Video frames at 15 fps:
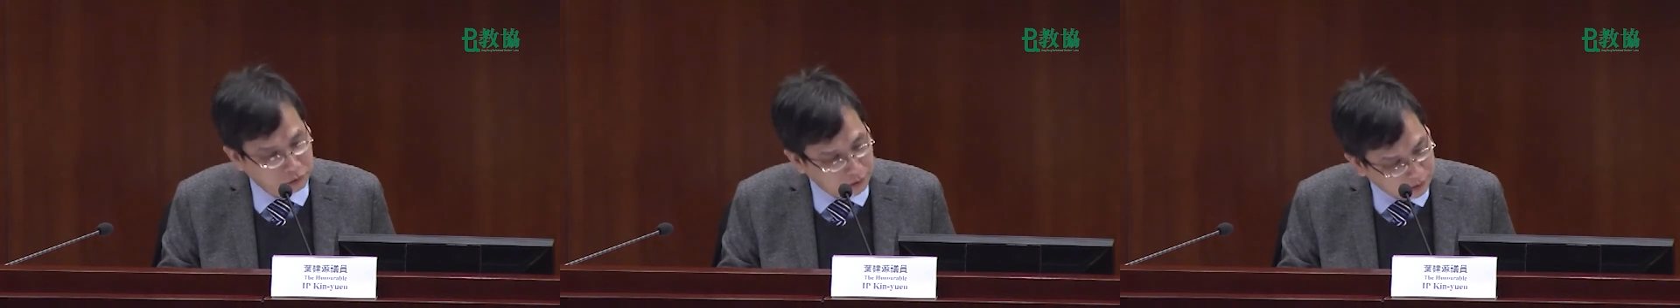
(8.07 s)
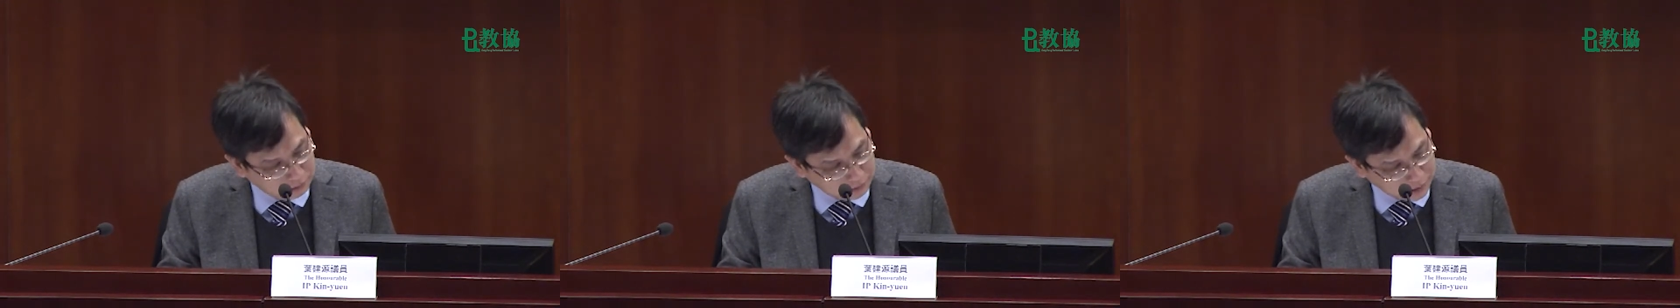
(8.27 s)

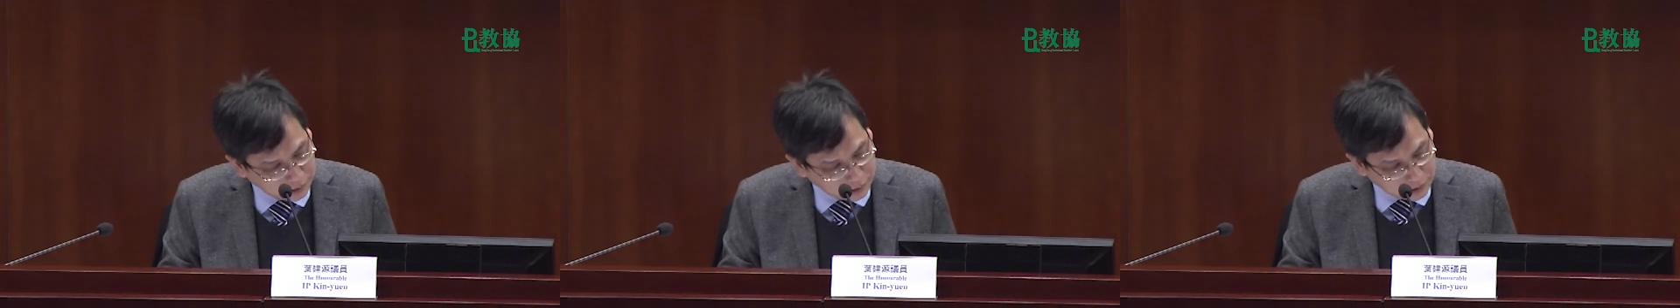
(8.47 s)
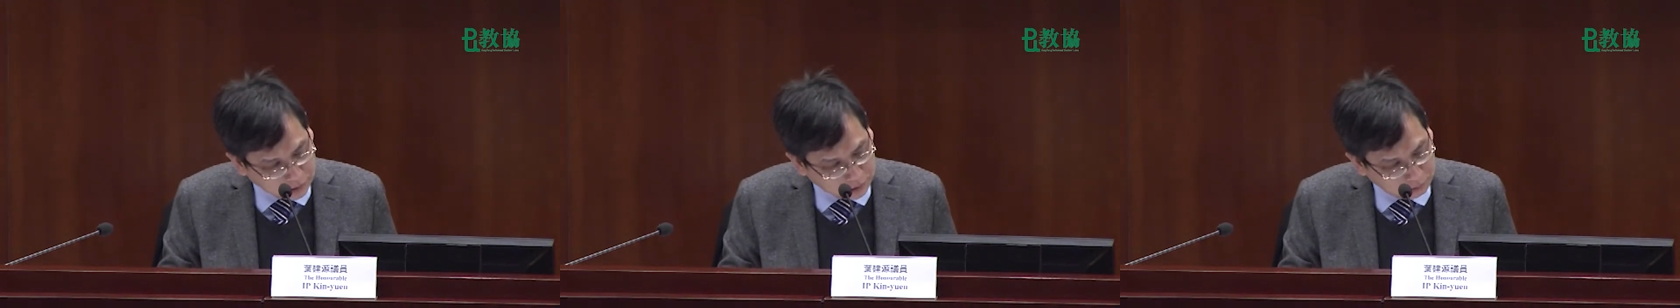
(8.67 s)
some
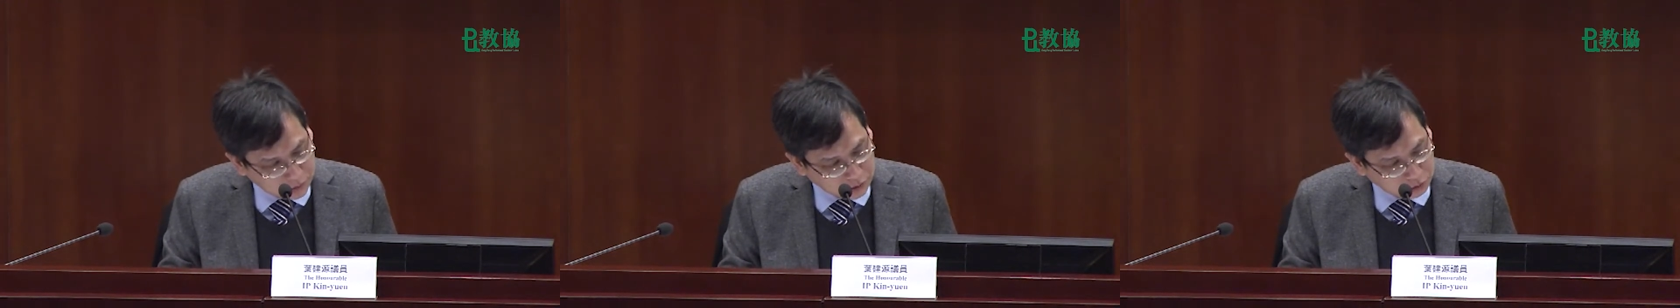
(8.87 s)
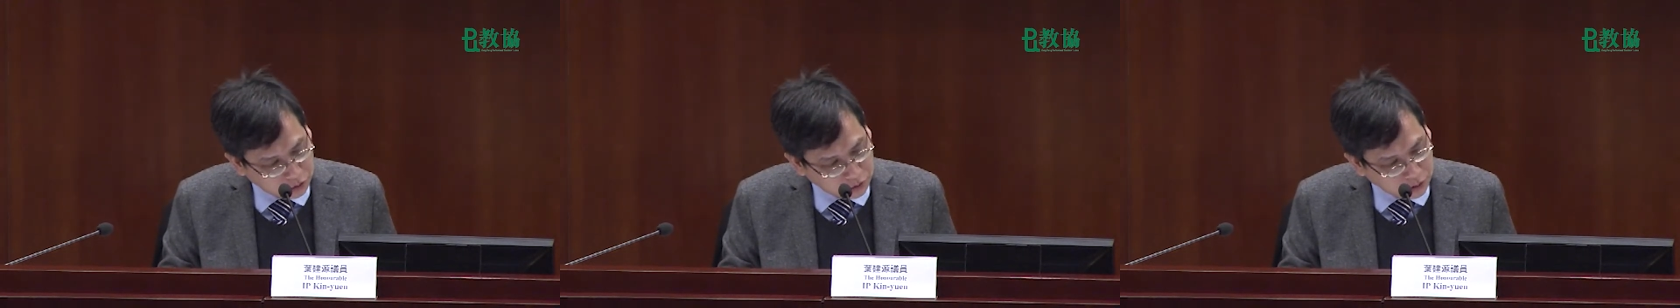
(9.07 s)
of them
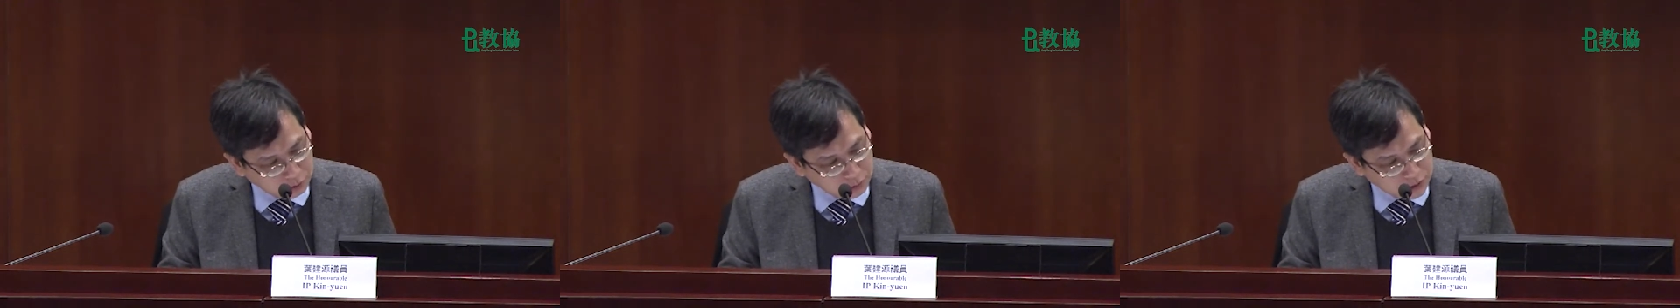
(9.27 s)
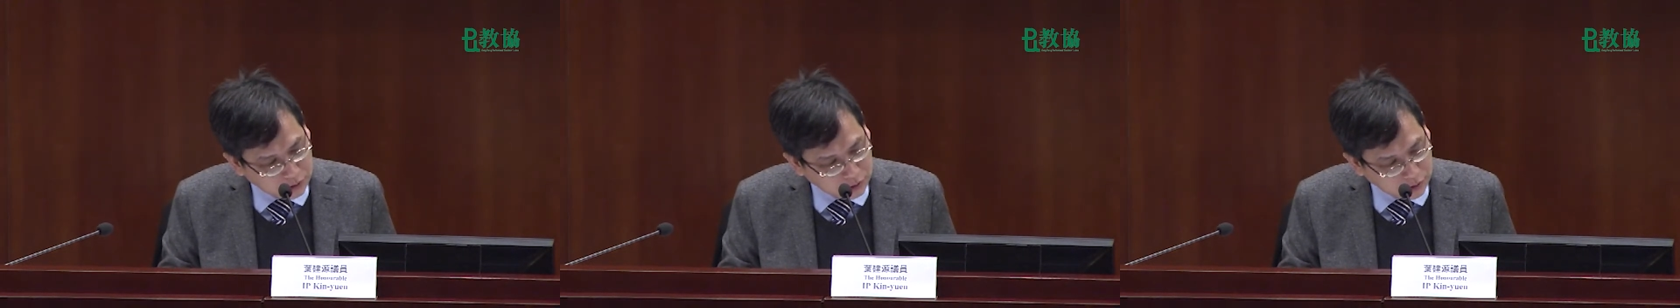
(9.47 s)
would
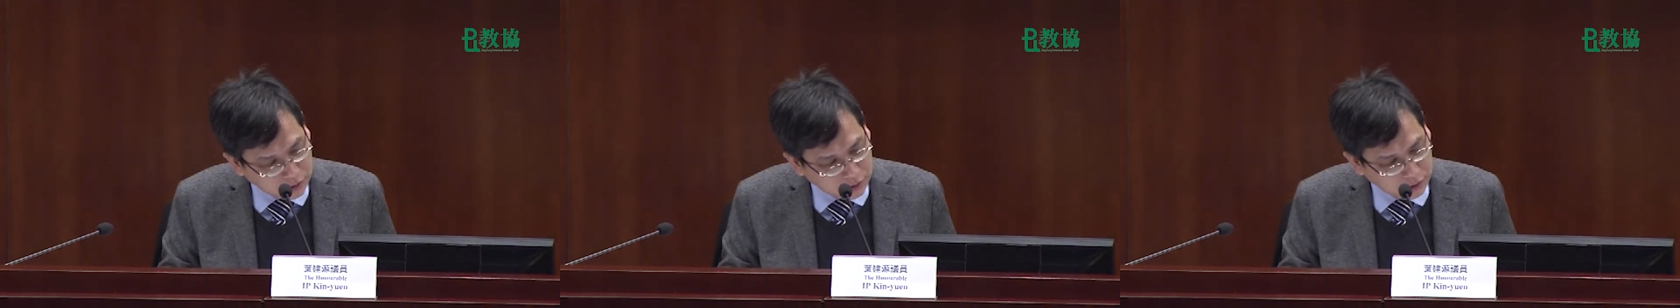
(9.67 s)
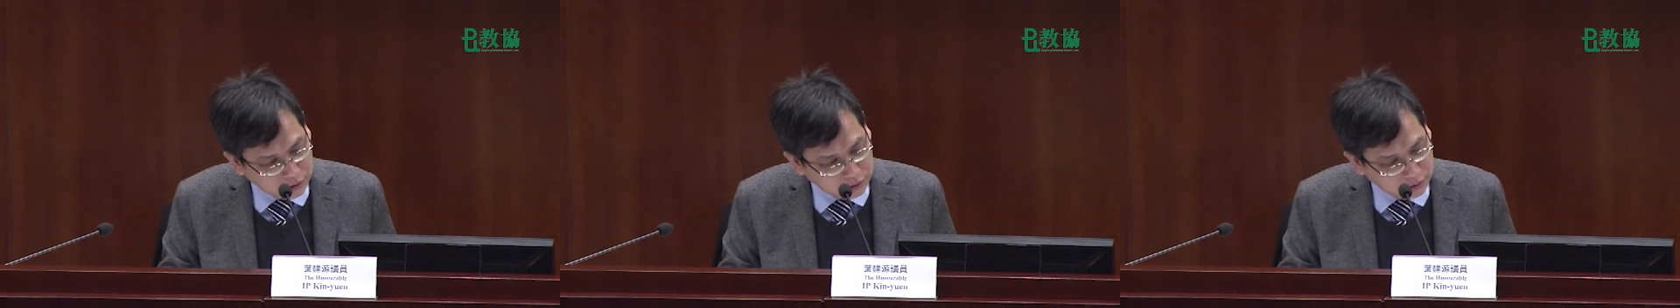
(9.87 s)

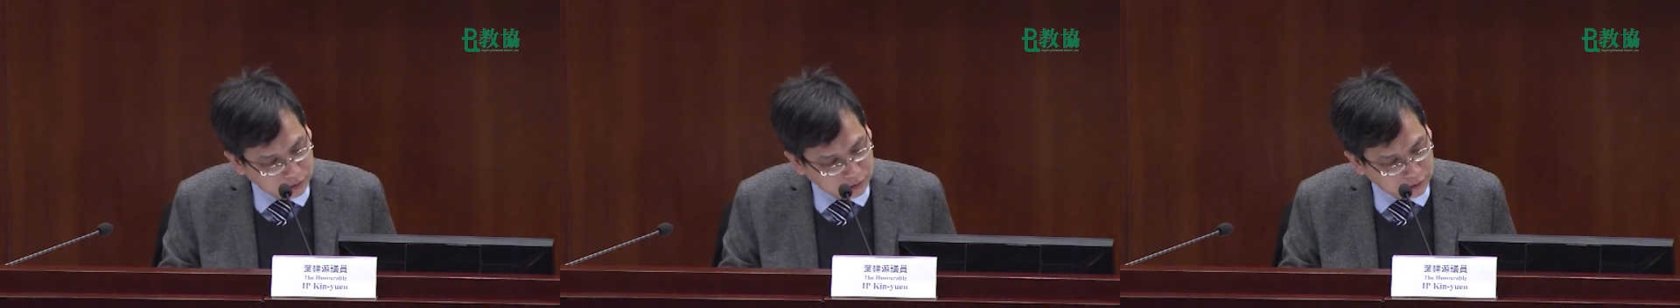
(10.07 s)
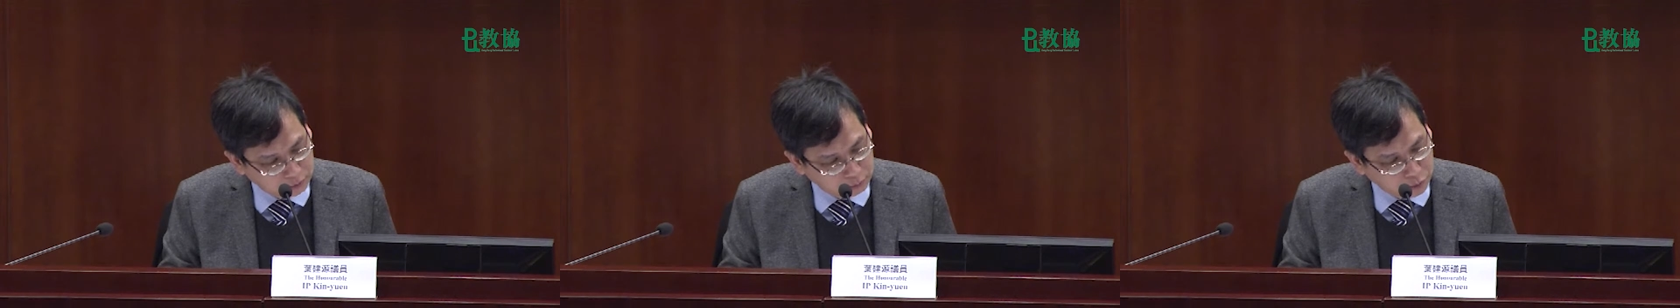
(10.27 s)
opt
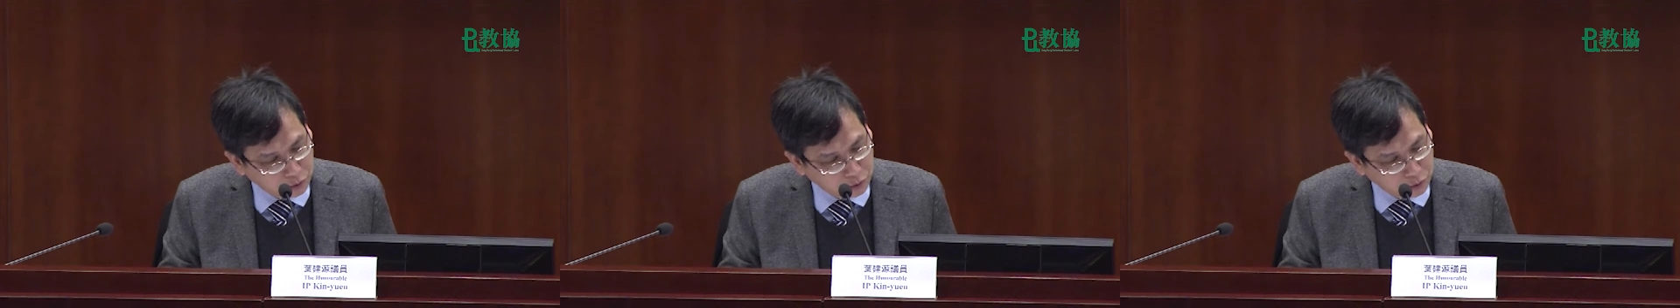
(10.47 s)
for